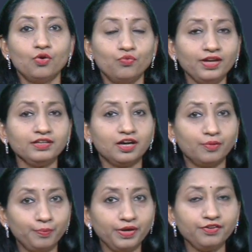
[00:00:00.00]
When
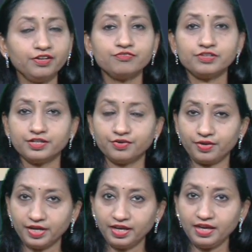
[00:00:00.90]
comparing figure
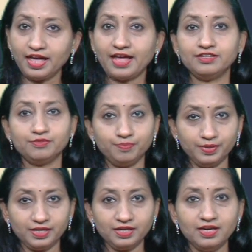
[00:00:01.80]
A and
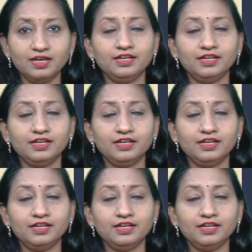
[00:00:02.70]
B,